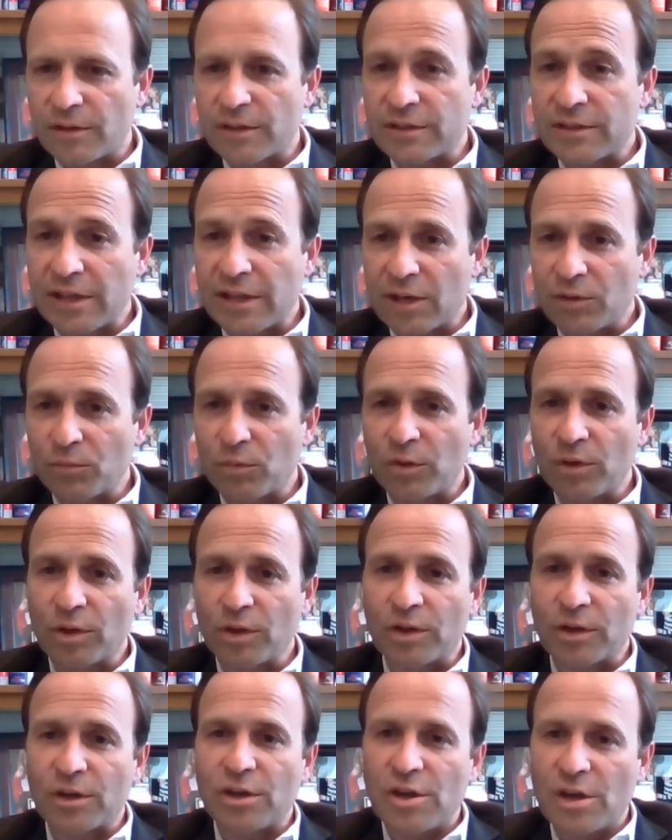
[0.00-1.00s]
is that it will
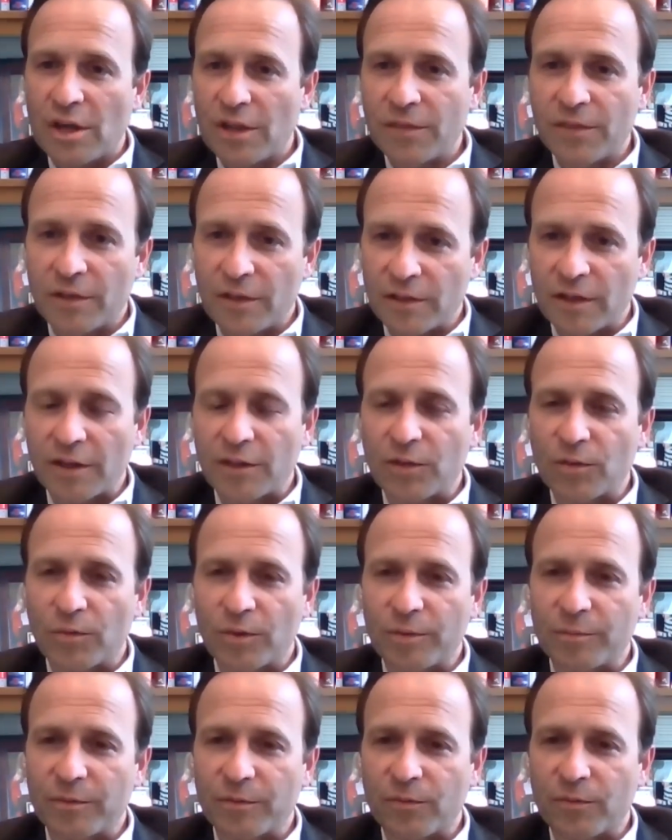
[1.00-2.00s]
look nothing like the
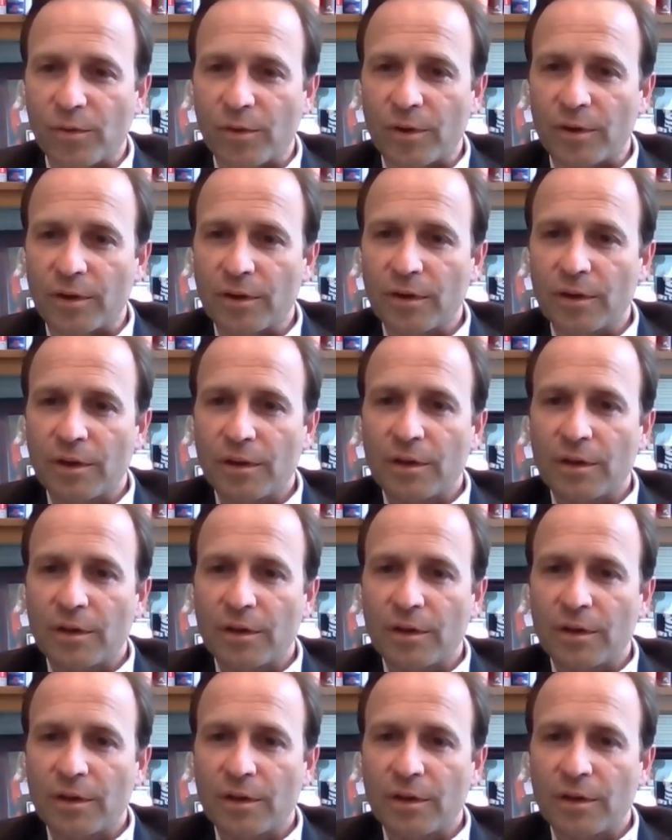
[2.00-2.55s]
one before.